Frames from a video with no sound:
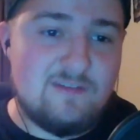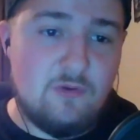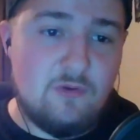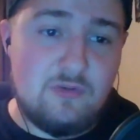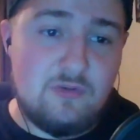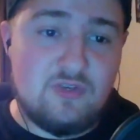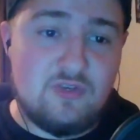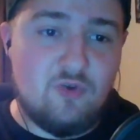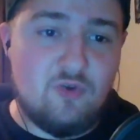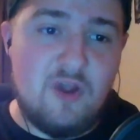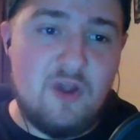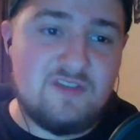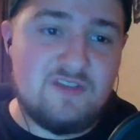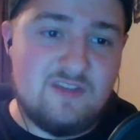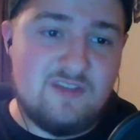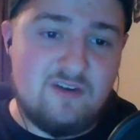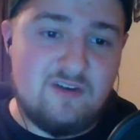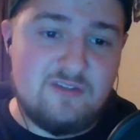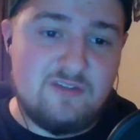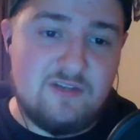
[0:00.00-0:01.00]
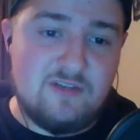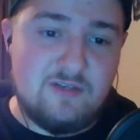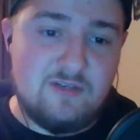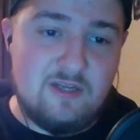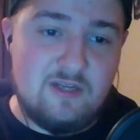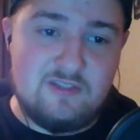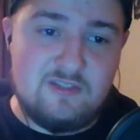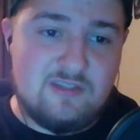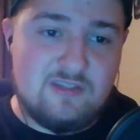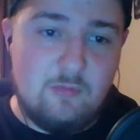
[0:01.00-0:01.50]
or his crosshairs
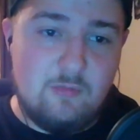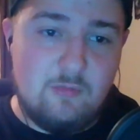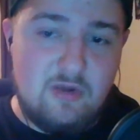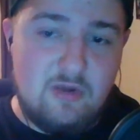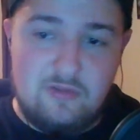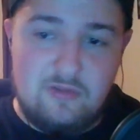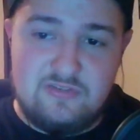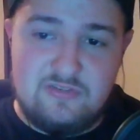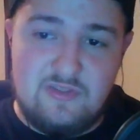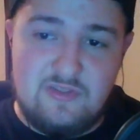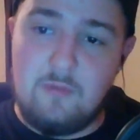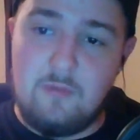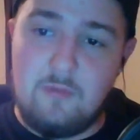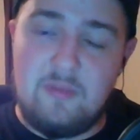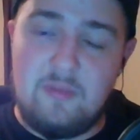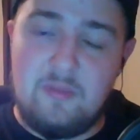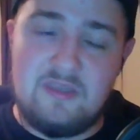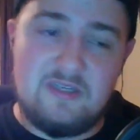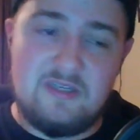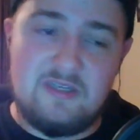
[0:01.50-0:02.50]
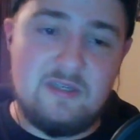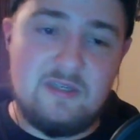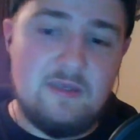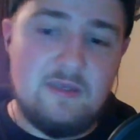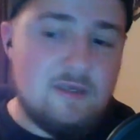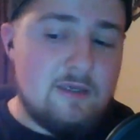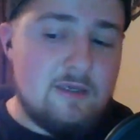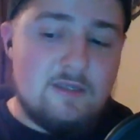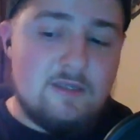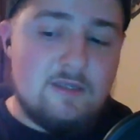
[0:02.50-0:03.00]
on someone else in their opinion.
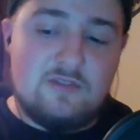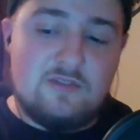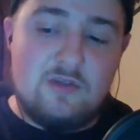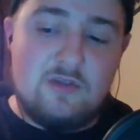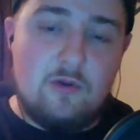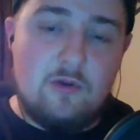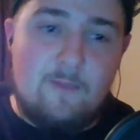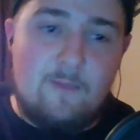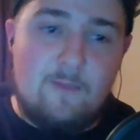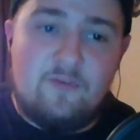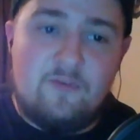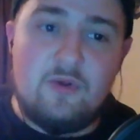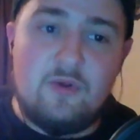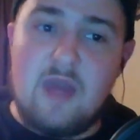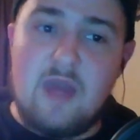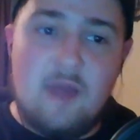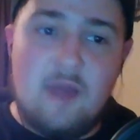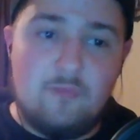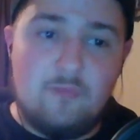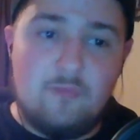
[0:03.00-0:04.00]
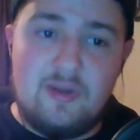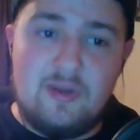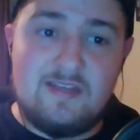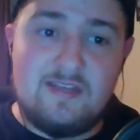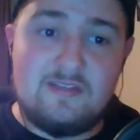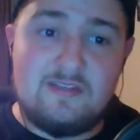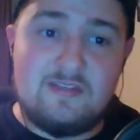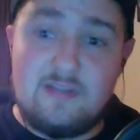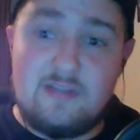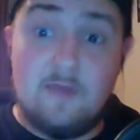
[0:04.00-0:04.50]
So if you're not reading
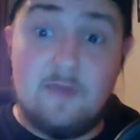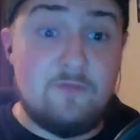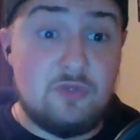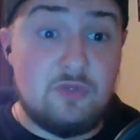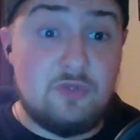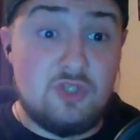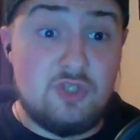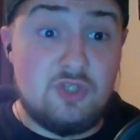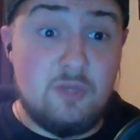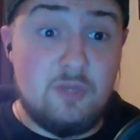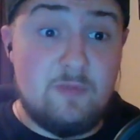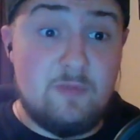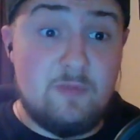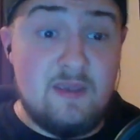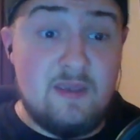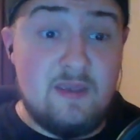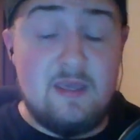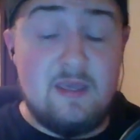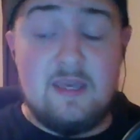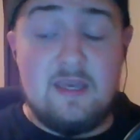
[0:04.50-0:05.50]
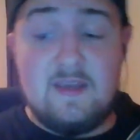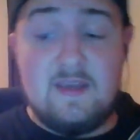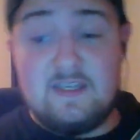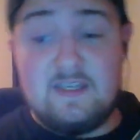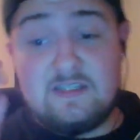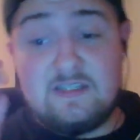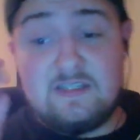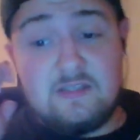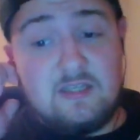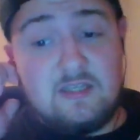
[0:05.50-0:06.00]
his stuff, you should be.
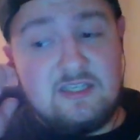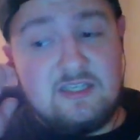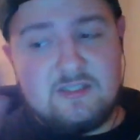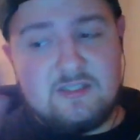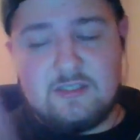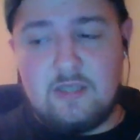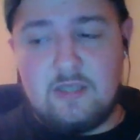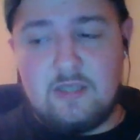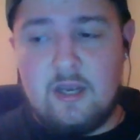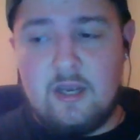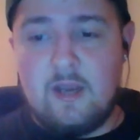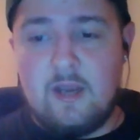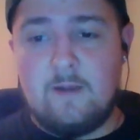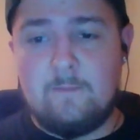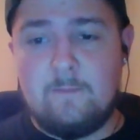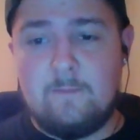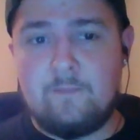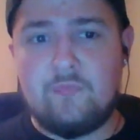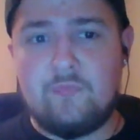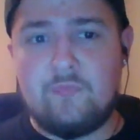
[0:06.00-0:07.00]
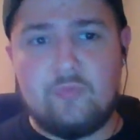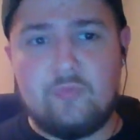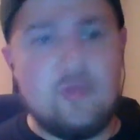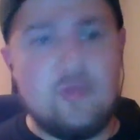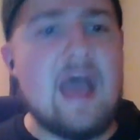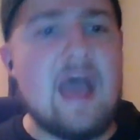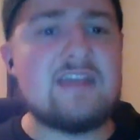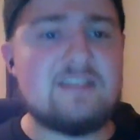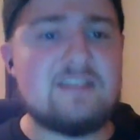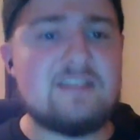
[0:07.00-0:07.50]
His
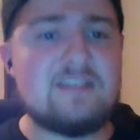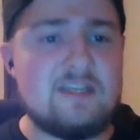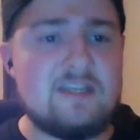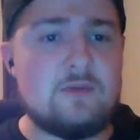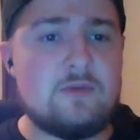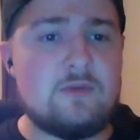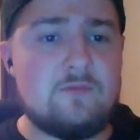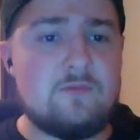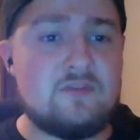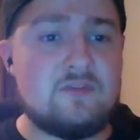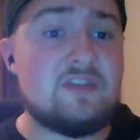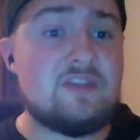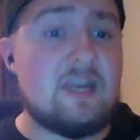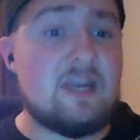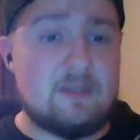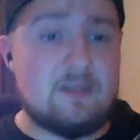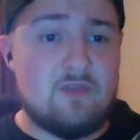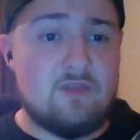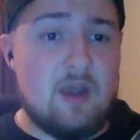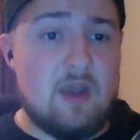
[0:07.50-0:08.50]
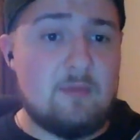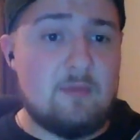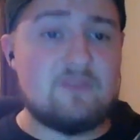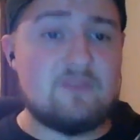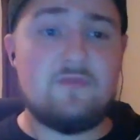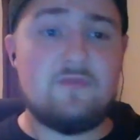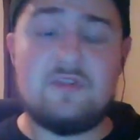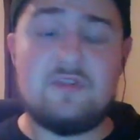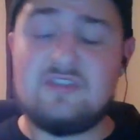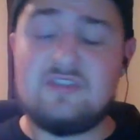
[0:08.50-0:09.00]
last issue of Detective Comics
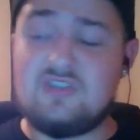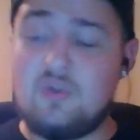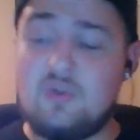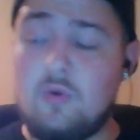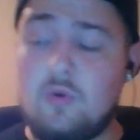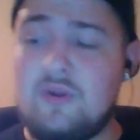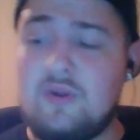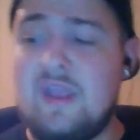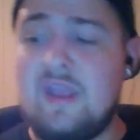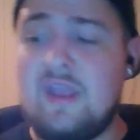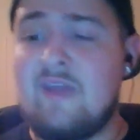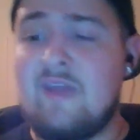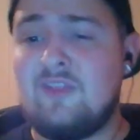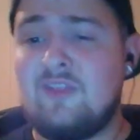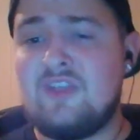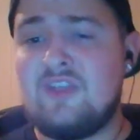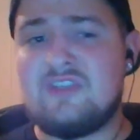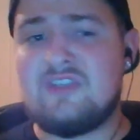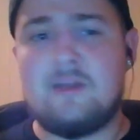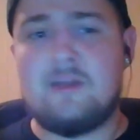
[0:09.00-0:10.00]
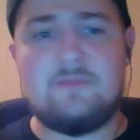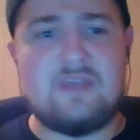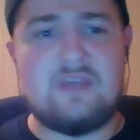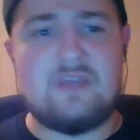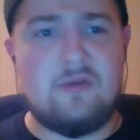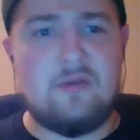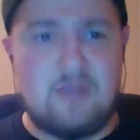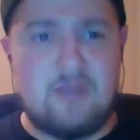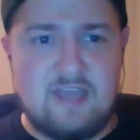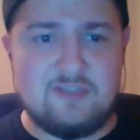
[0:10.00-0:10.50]
for this story at least comes
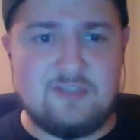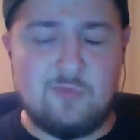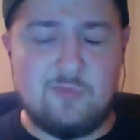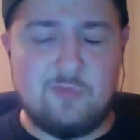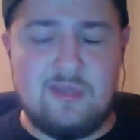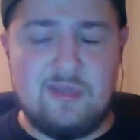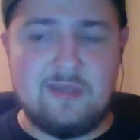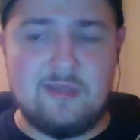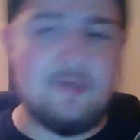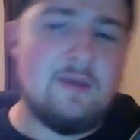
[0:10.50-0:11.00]
out next week.